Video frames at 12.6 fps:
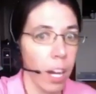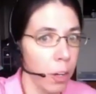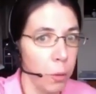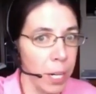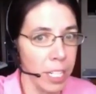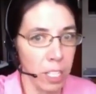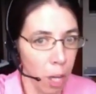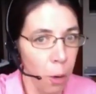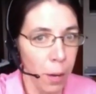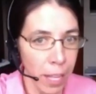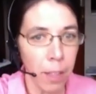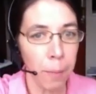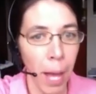not going to
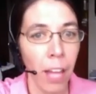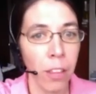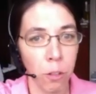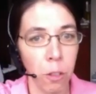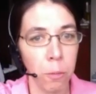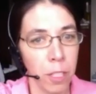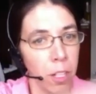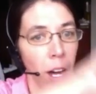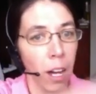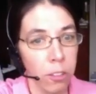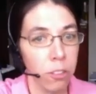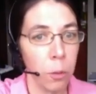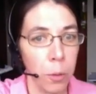go in the bathroom. The
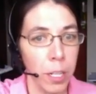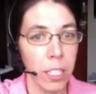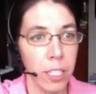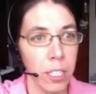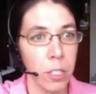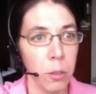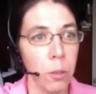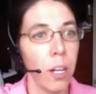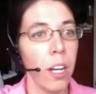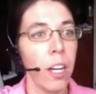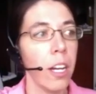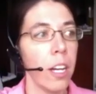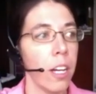dog's going to
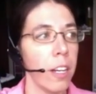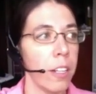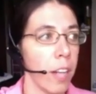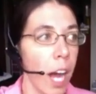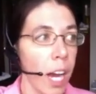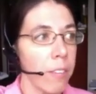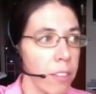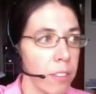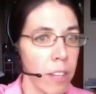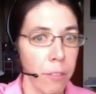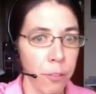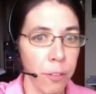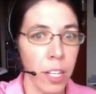not even
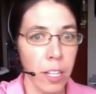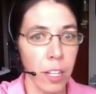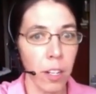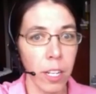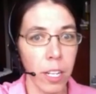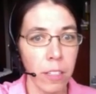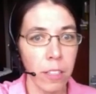set foot in there.